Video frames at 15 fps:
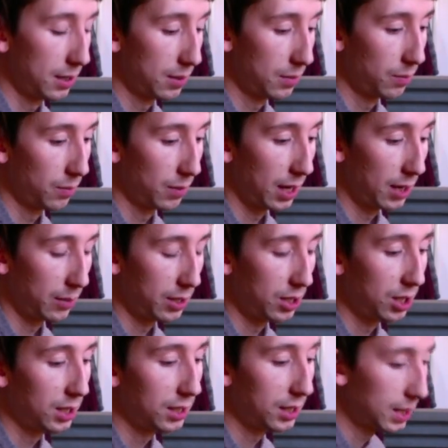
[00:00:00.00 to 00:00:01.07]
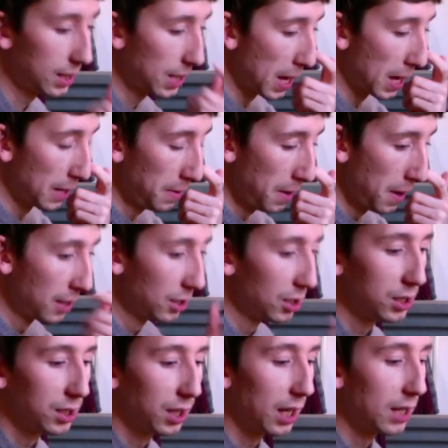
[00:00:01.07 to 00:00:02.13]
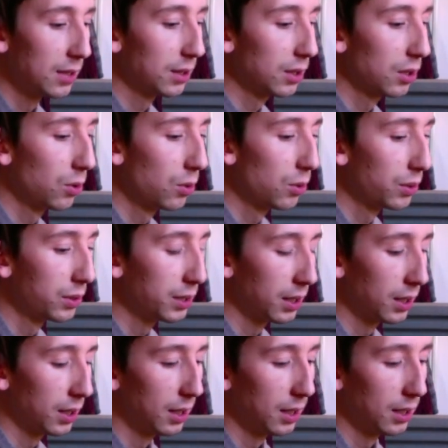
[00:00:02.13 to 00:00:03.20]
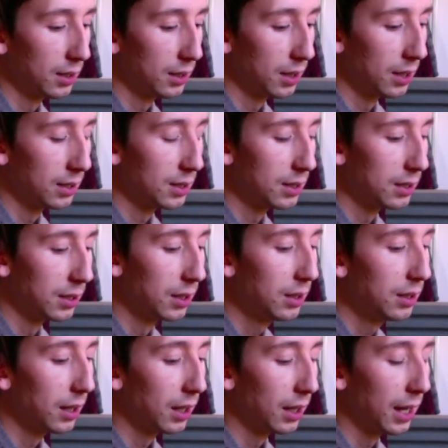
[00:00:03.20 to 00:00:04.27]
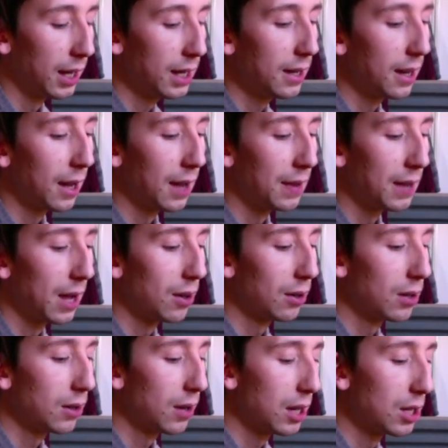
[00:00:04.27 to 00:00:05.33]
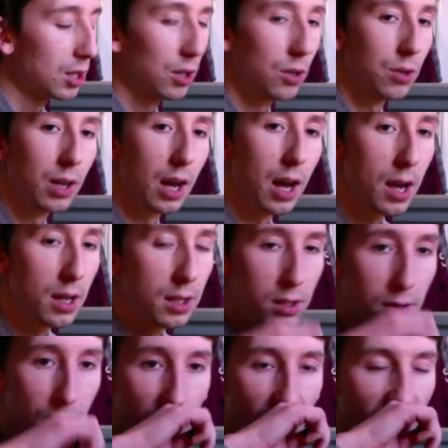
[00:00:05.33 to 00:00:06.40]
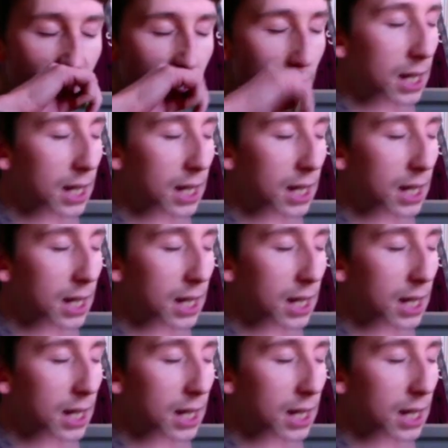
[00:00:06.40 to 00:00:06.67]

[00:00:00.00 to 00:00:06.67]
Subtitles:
like we just did then, just to get your chords understood, okay, and how long each chord lasts for.